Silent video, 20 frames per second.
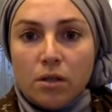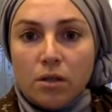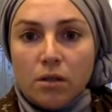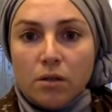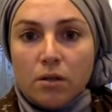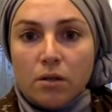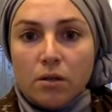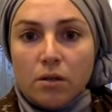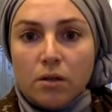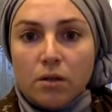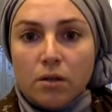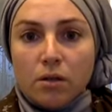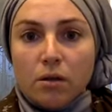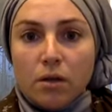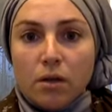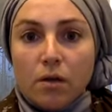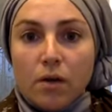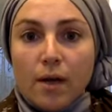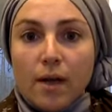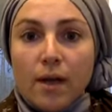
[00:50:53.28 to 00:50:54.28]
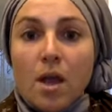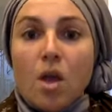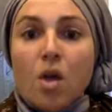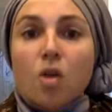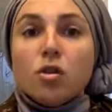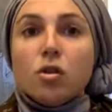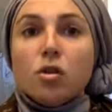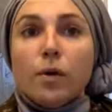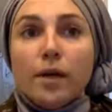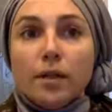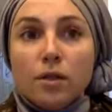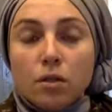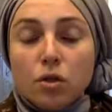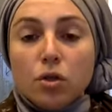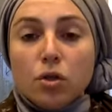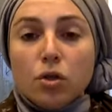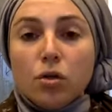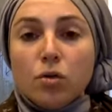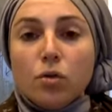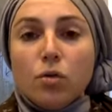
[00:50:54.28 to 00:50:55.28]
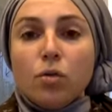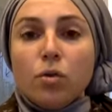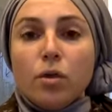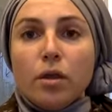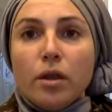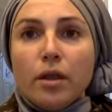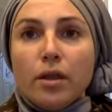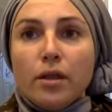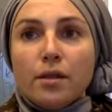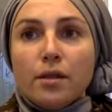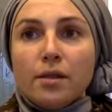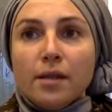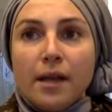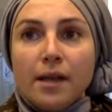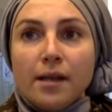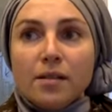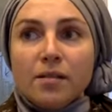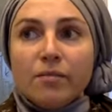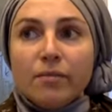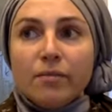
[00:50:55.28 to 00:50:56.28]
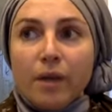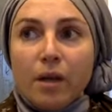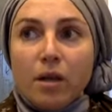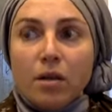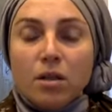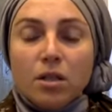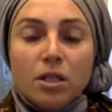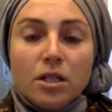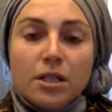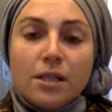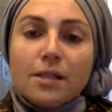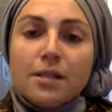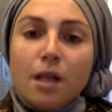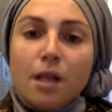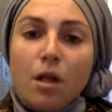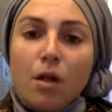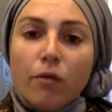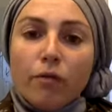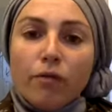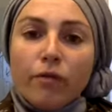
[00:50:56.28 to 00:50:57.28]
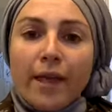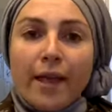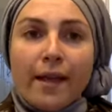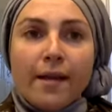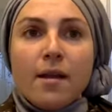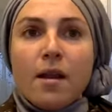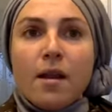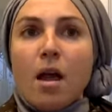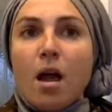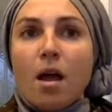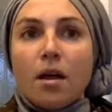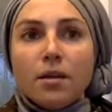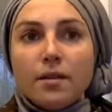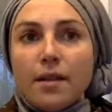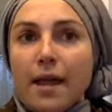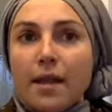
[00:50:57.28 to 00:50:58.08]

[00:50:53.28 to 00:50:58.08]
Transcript: Mm. Okay? So it's true that the science of biology itself cannot,